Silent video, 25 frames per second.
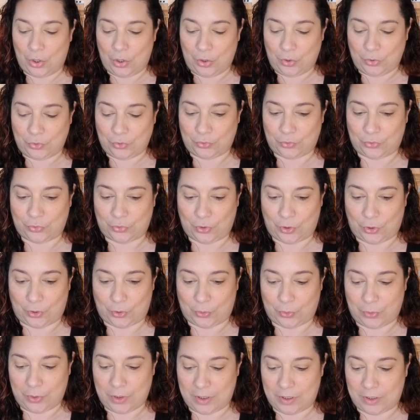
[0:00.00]

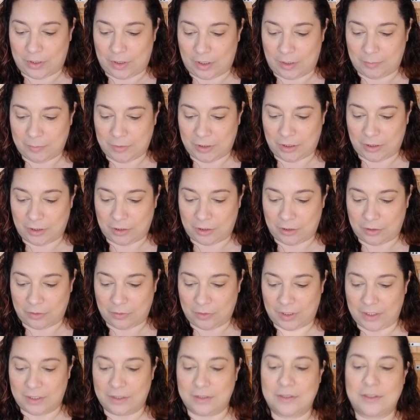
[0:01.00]
So I'm gonna go
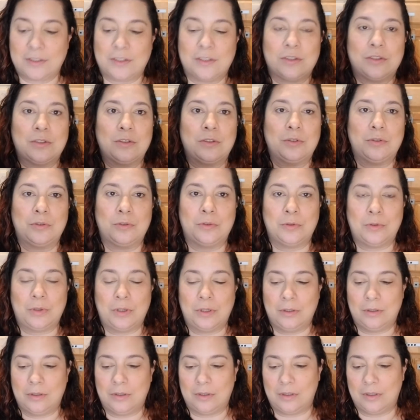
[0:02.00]
into,
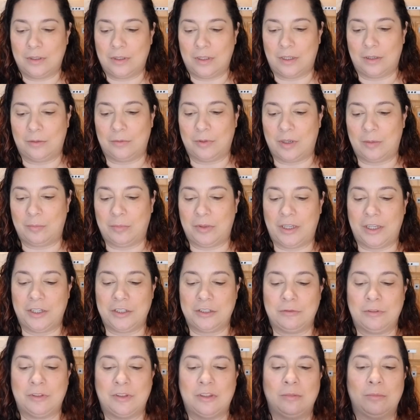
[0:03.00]
I don't want to blind
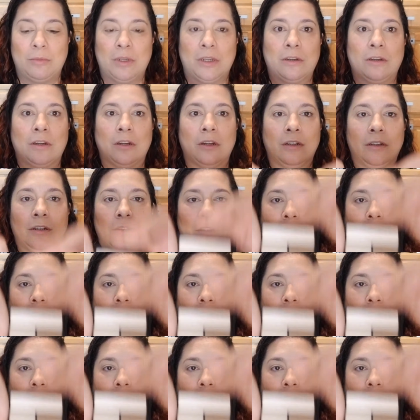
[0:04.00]
you with the mirror,